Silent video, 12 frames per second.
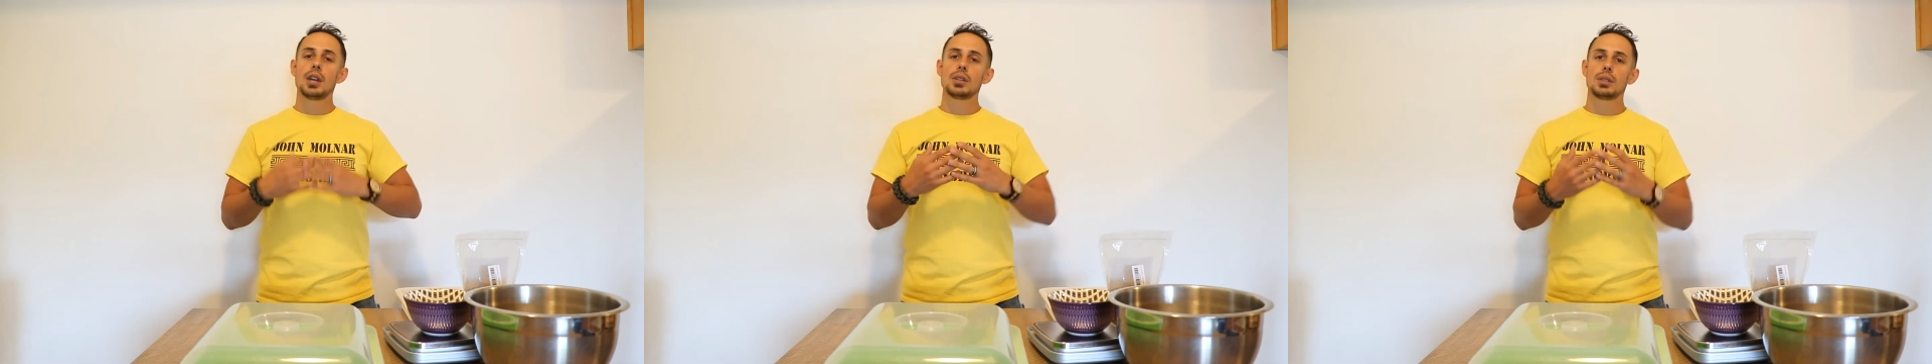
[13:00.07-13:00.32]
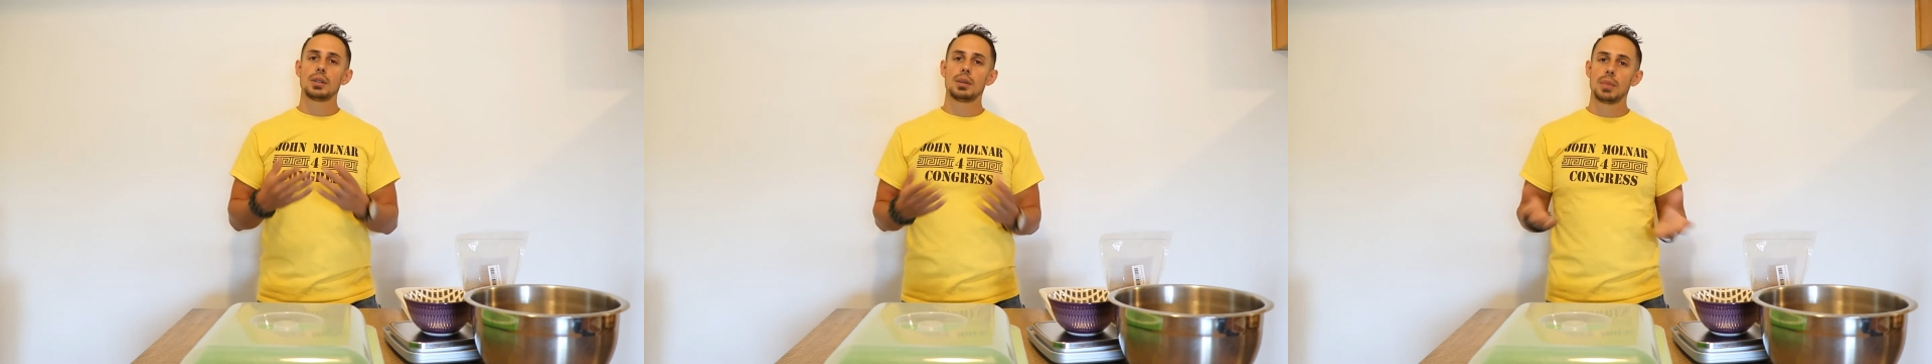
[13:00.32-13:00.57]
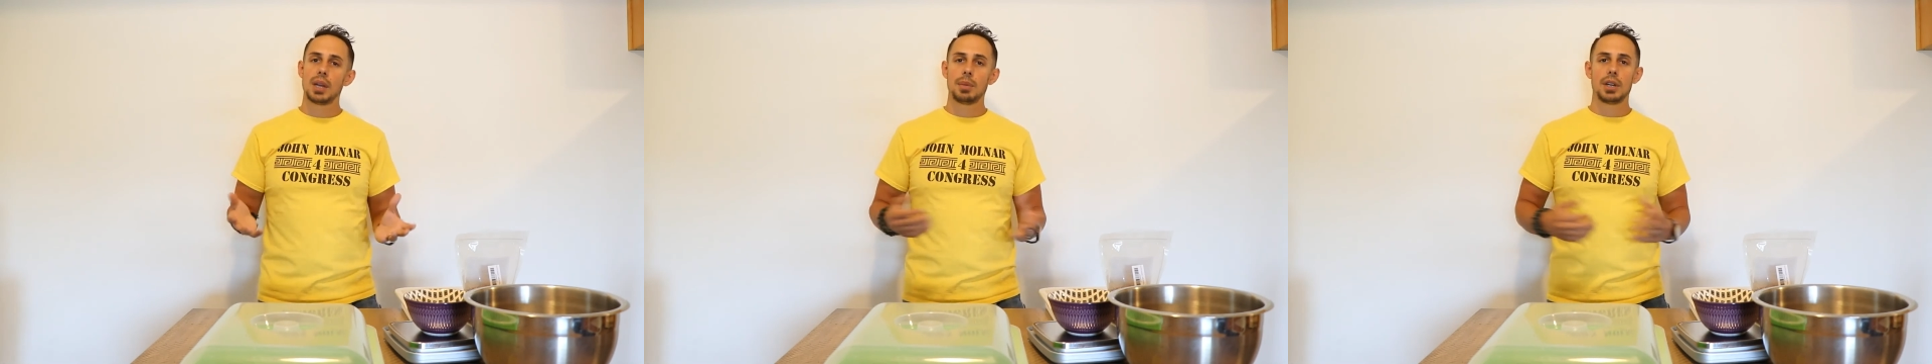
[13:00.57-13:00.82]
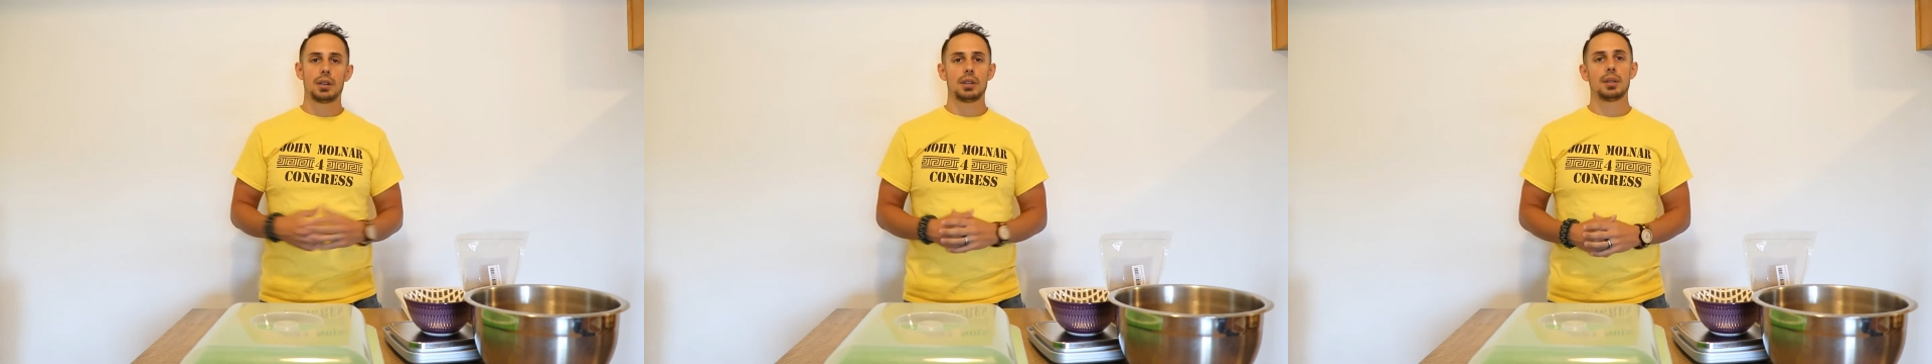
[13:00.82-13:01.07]
so that maybe
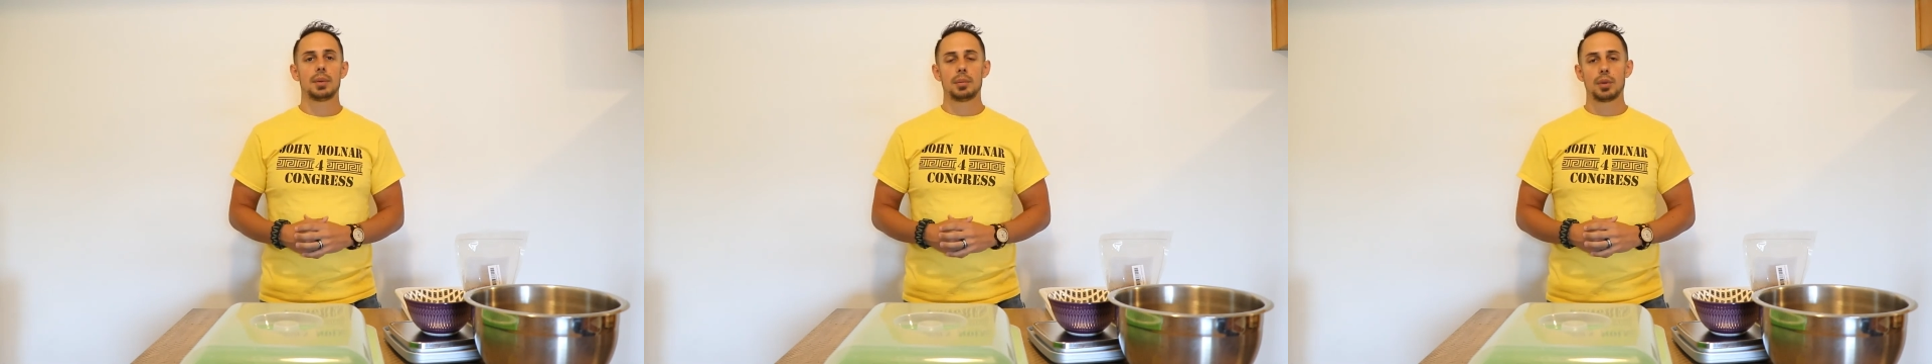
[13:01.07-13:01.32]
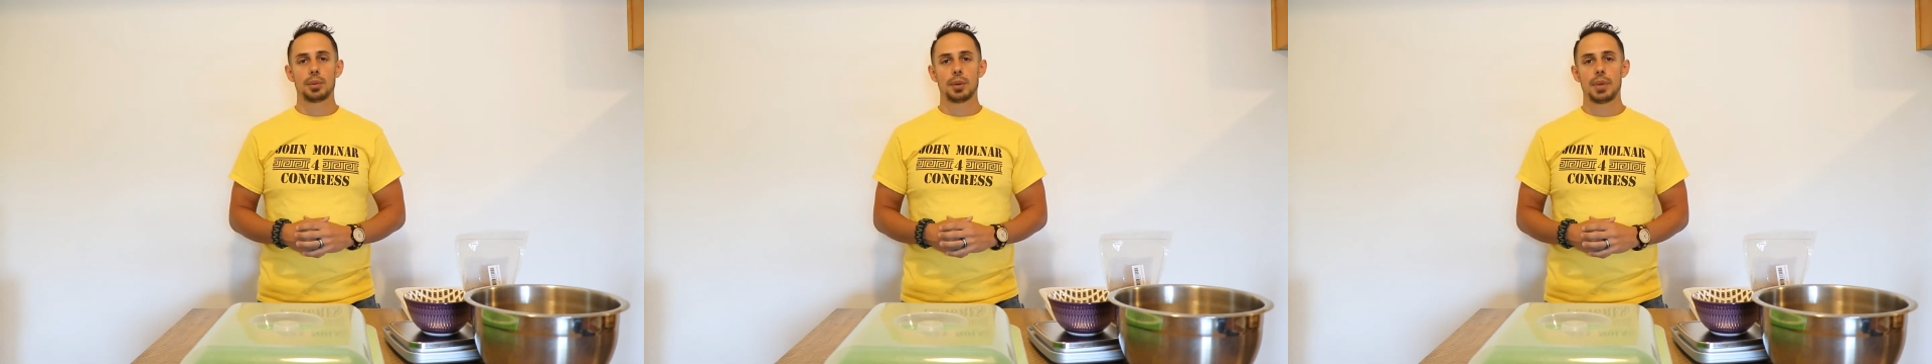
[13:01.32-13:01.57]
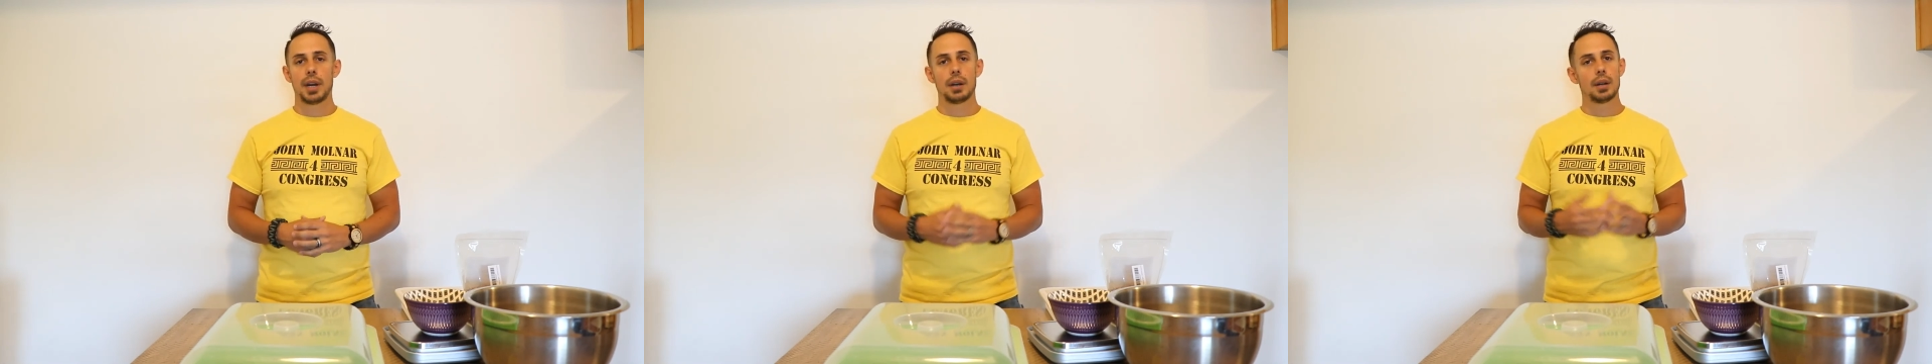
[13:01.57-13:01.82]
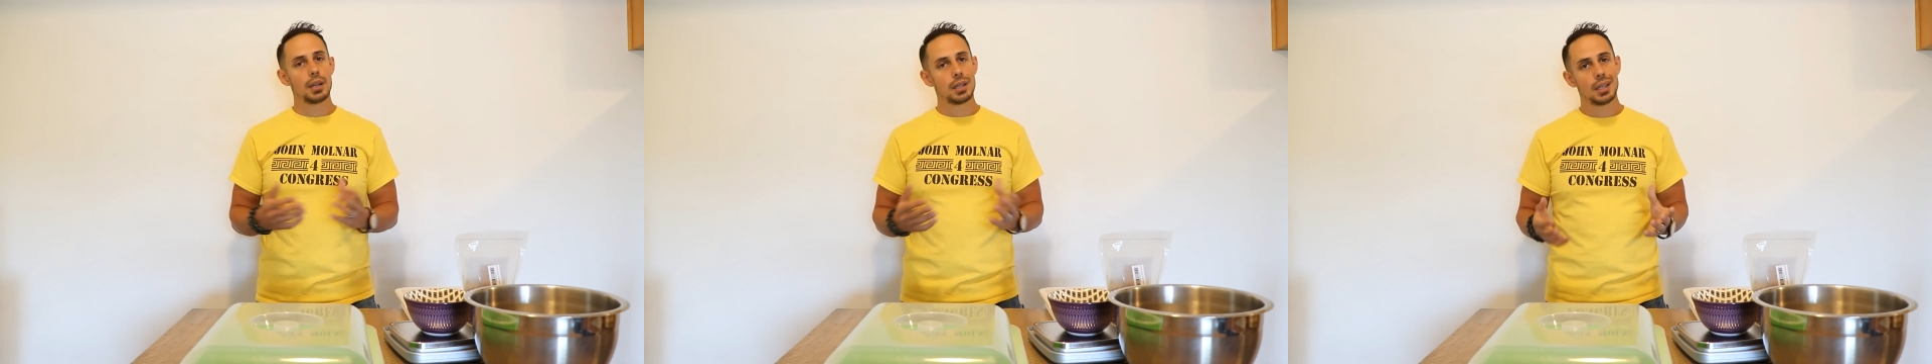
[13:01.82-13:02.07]
you're a little bit more
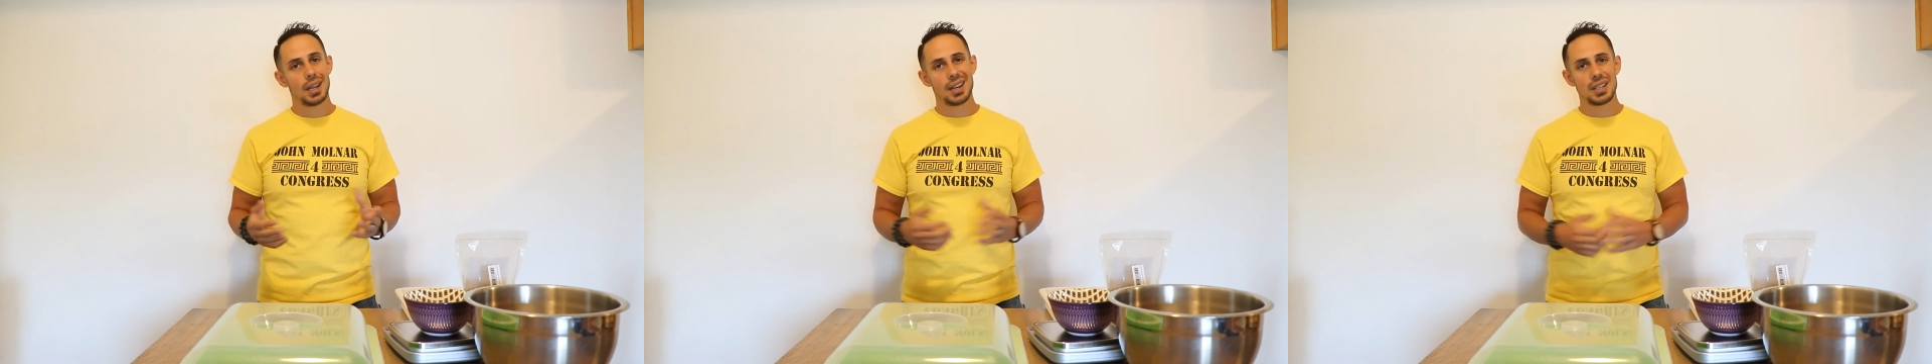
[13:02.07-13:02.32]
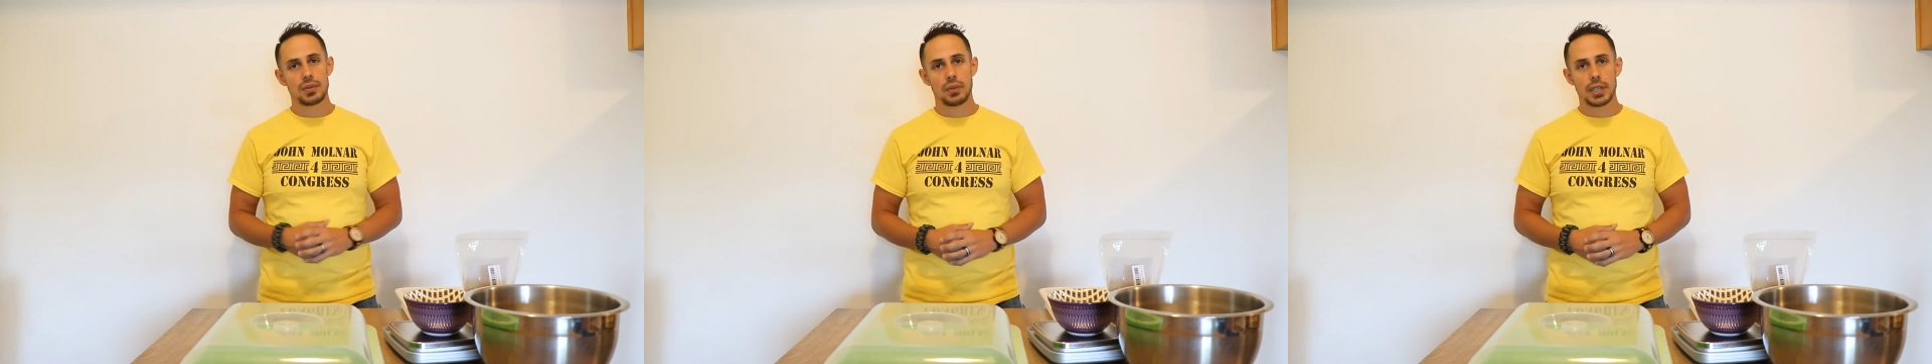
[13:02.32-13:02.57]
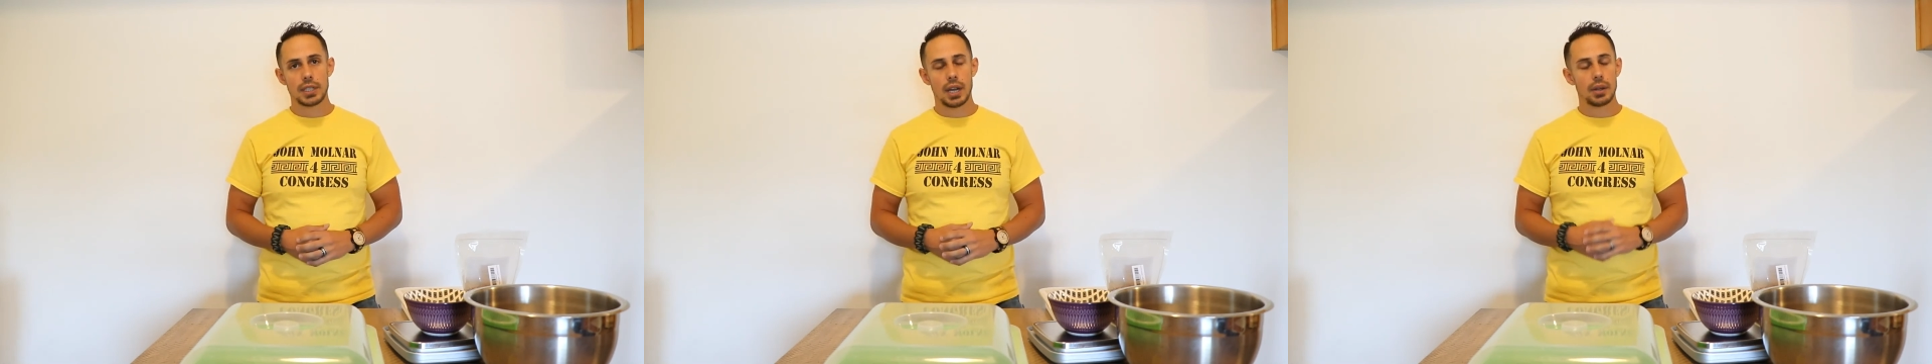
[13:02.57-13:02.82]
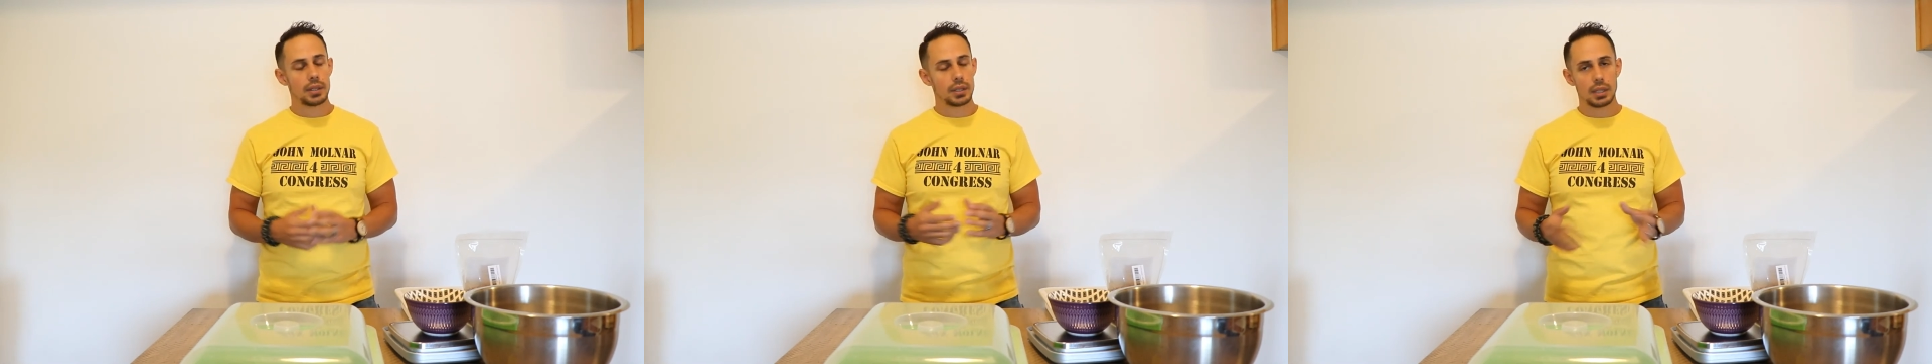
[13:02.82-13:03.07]
prepared, not as freaked
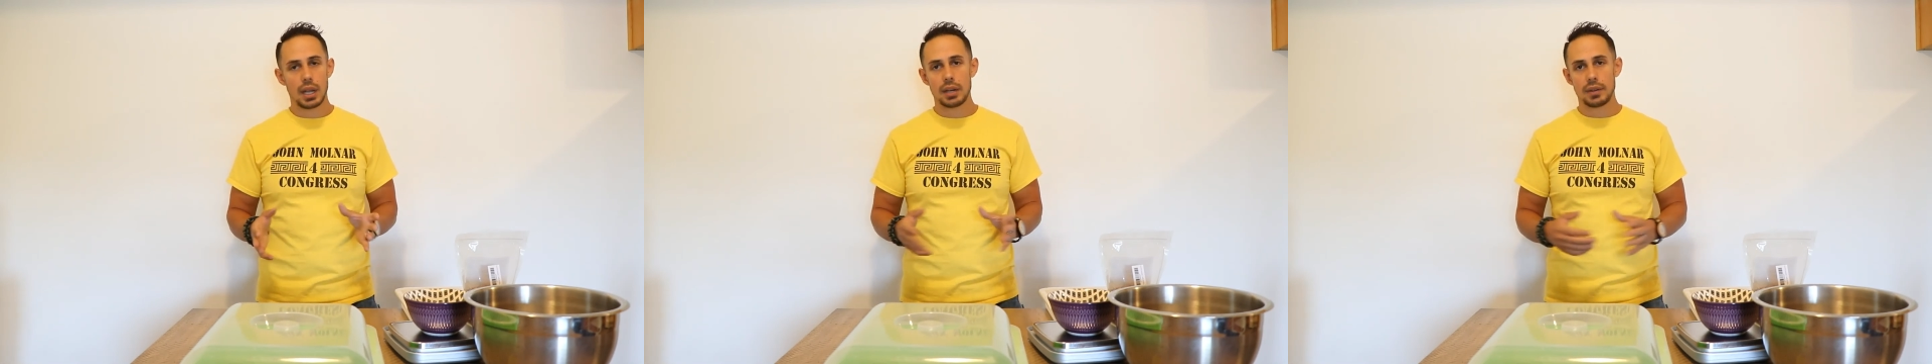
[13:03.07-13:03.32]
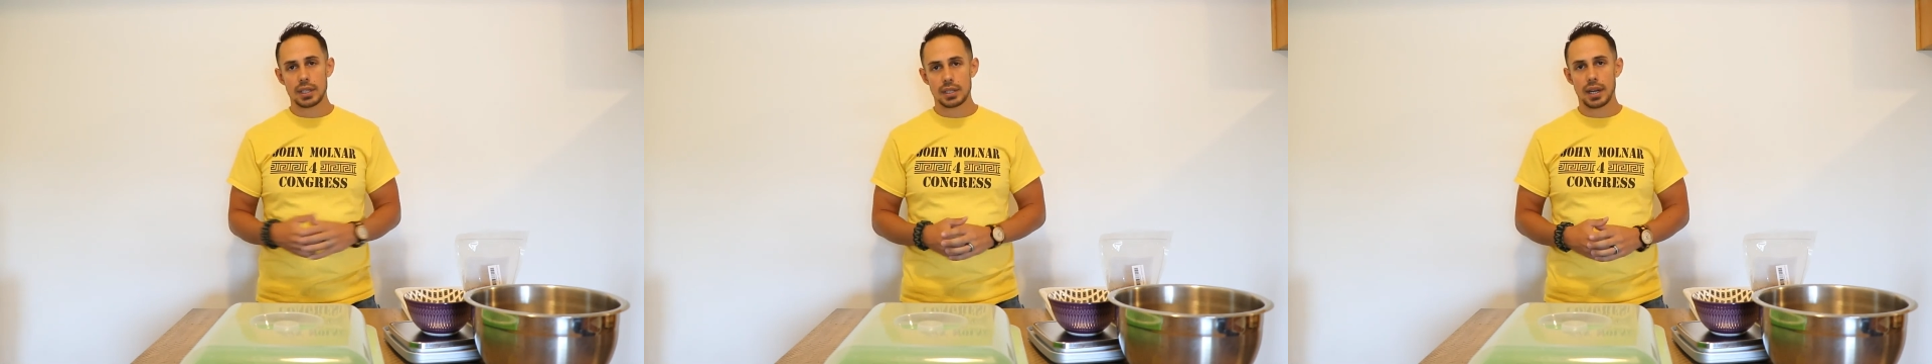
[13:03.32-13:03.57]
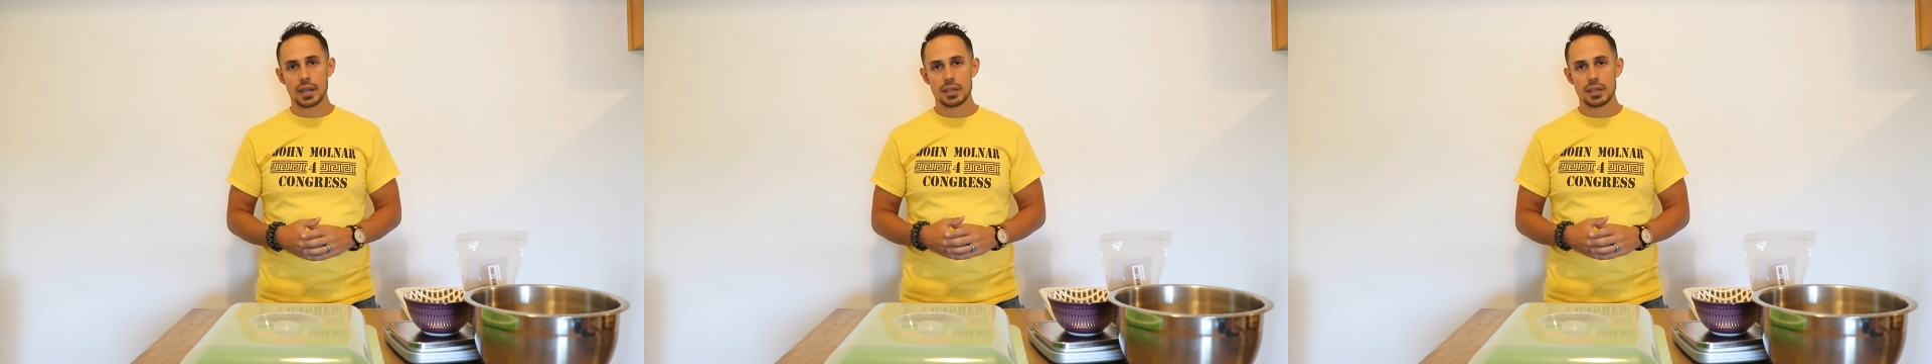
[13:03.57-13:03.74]
out. There's a lot of anxieties